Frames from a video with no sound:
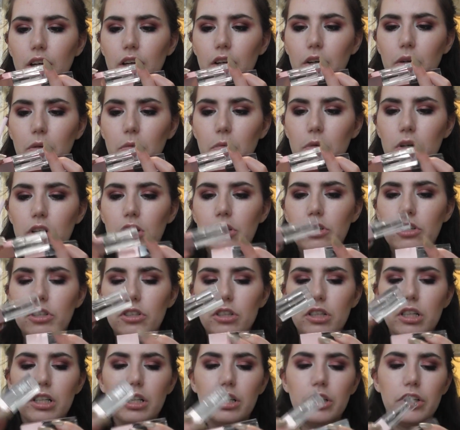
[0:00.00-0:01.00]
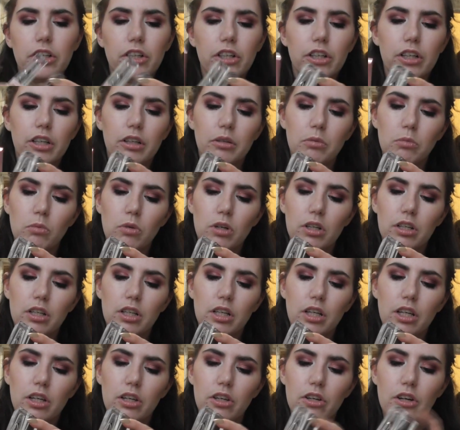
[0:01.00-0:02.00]
I got one in just clear and one
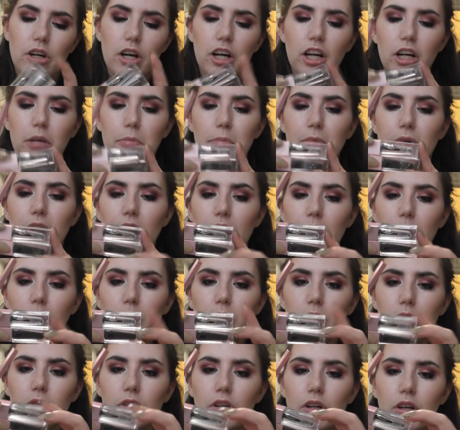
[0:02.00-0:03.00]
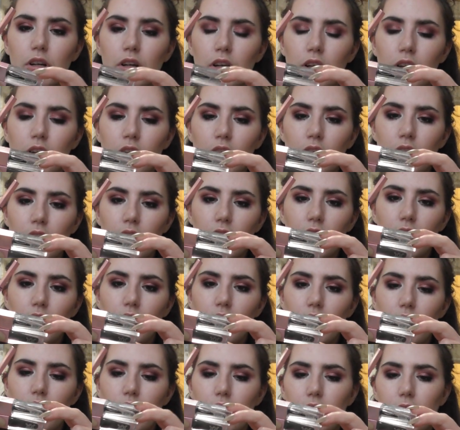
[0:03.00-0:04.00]
in dark brown.
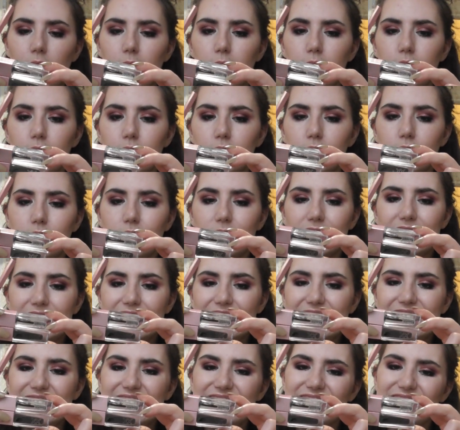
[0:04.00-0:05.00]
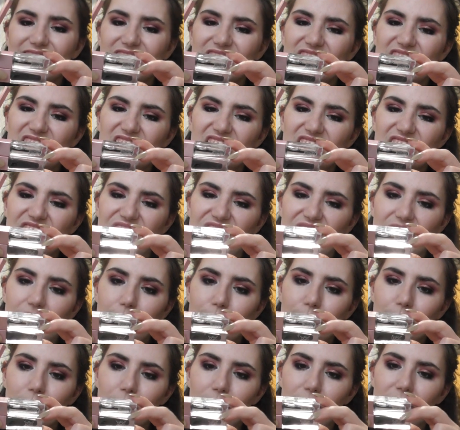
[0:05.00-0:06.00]
I don't know how I feel
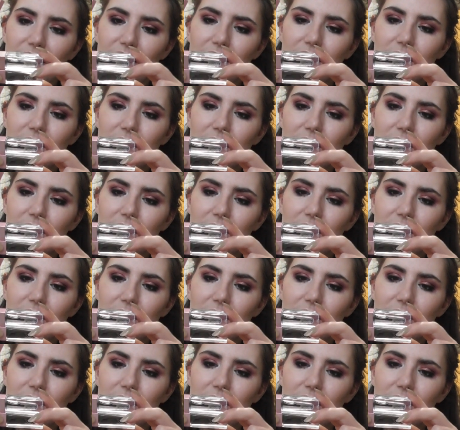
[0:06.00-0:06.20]
about it.